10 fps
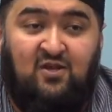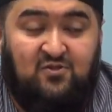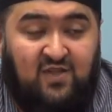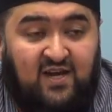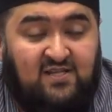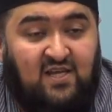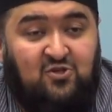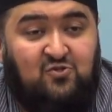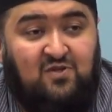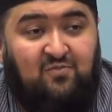So that is
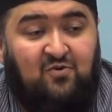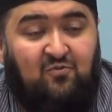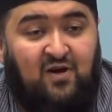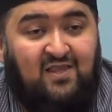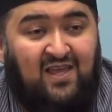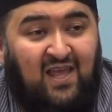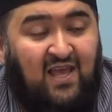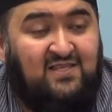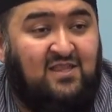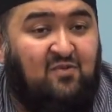issue number one,
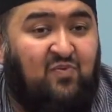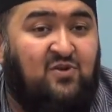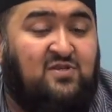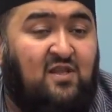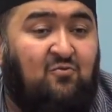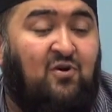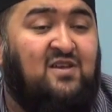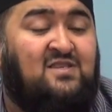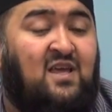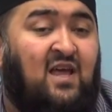is that the person
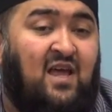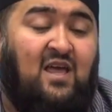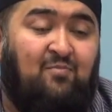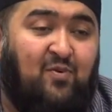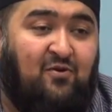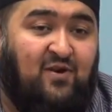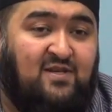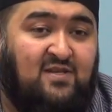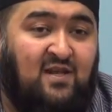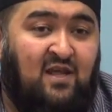was a
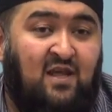hypocrite.